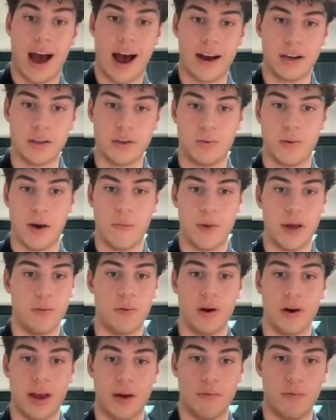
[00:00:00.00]
And when
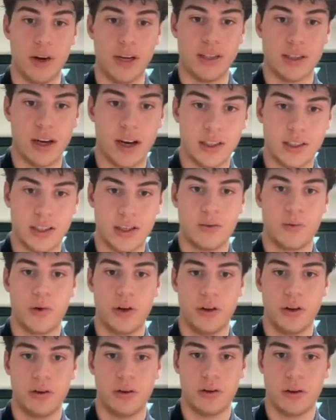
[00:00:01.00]
people are then researching
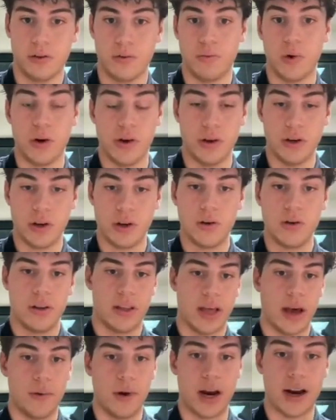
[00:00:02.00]
what you do,
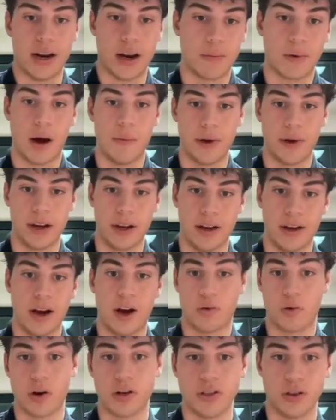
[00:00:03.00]
they would end up coming
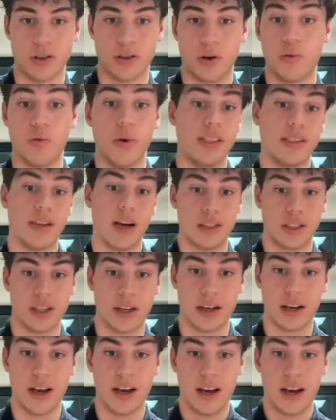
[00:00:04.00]
across or researching